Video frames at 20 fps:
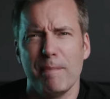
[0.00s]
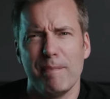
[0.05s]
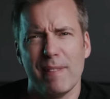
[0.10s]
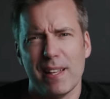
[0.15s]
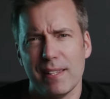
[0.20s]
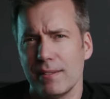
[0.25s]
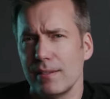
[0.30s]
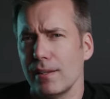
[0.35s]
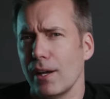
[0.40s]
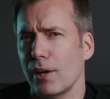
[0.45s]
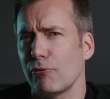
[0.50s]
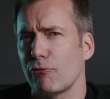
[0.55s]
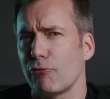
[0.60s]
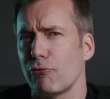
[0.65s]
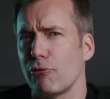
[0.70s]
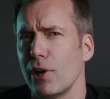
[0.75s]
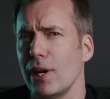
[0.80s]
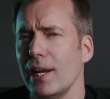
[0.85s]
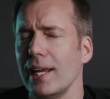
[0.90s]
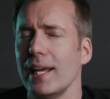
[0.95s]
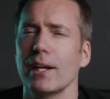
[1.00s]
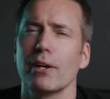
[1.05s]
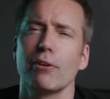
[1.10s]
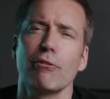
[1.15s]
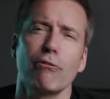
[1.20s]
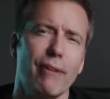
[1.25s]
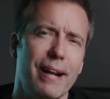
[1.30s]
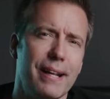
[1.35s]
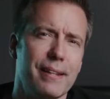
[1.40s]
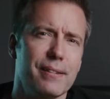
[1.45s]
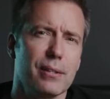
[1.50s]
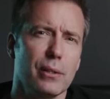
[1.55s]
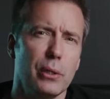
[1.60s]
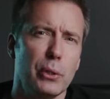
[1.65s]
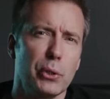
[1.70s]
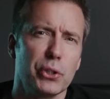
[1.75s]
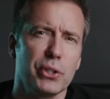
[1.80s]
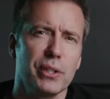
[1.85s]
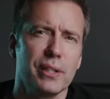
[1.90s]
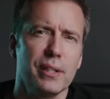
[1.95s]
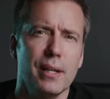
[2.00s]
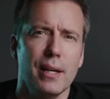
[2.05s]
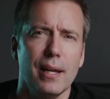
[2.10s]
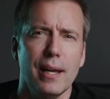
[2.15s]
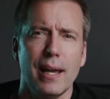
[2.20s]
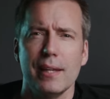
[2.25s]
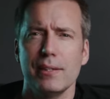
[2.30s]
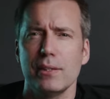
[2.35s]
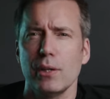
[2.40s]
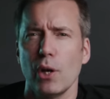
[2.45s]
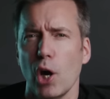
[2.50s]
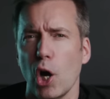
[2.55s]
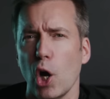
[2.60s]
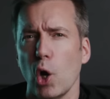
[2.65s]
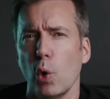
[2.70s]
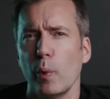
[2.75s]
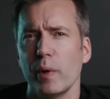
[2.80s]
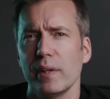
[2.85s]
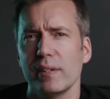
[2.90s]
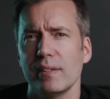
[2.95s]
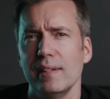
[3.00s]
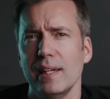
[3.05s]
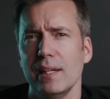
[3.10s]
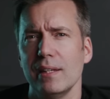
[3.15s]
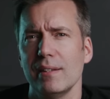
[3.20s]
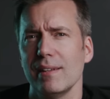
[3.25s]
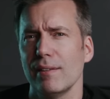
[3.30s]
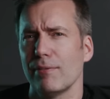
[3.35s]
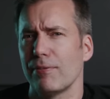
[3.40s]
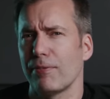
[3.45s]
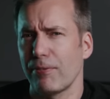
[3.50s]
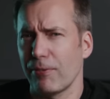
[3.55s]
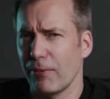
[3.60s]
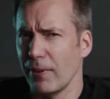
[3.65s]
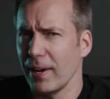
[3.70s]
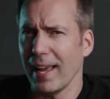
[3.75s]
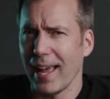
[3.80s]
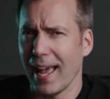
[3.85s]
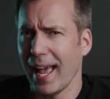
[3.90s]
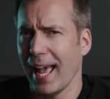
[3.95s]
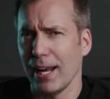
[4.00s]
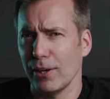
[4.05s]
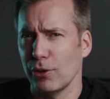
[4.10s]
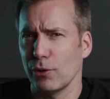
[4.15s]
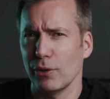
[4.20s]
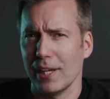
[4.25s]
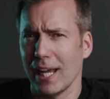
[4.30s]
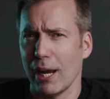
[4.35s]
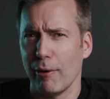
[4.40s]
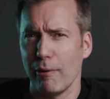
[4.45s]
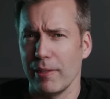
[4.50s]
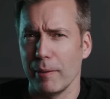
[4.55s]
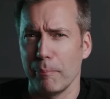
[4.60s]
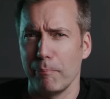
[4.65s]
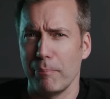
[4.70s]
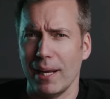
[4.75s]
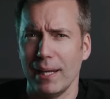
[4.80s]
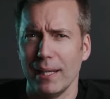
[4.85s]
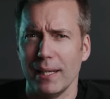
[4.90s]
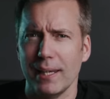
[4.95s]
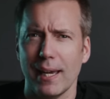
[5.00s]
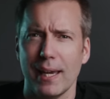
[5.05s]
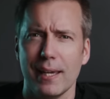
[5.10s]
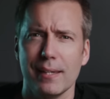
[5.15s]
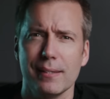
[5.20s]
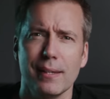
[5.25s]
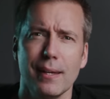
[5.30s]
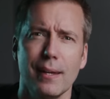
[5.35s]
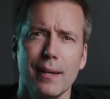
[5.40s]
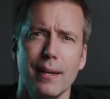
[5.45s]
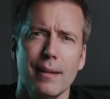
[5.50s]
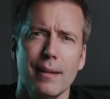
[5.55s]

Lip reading: that's not really a great solution, as you always need a free hand to carry the Pelly Case